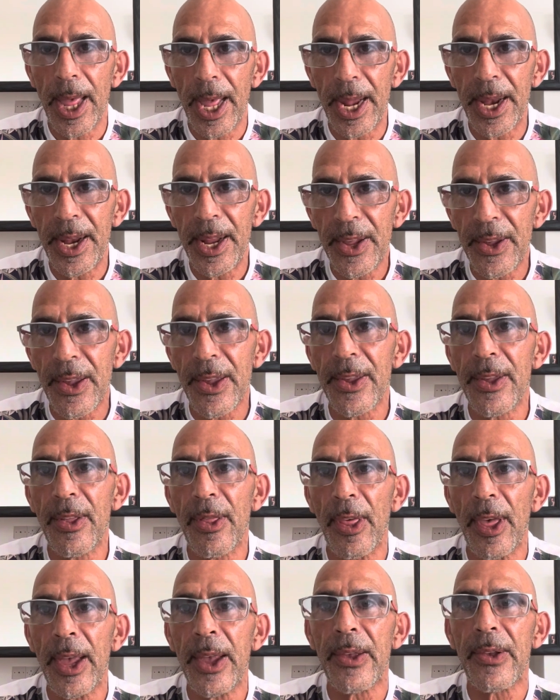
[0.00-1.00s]
And this is the
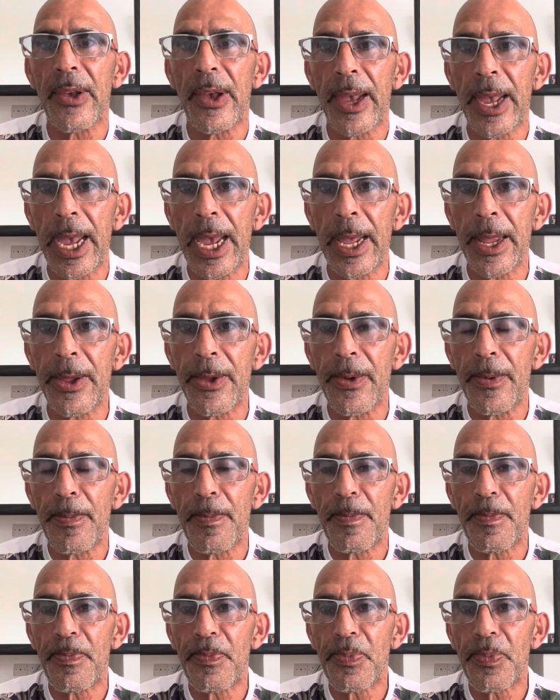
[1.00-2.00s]
thanks I get.
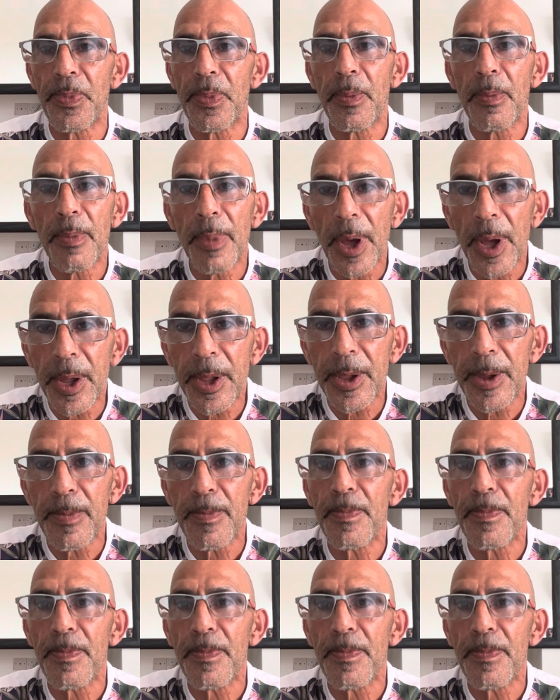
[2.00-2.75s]
But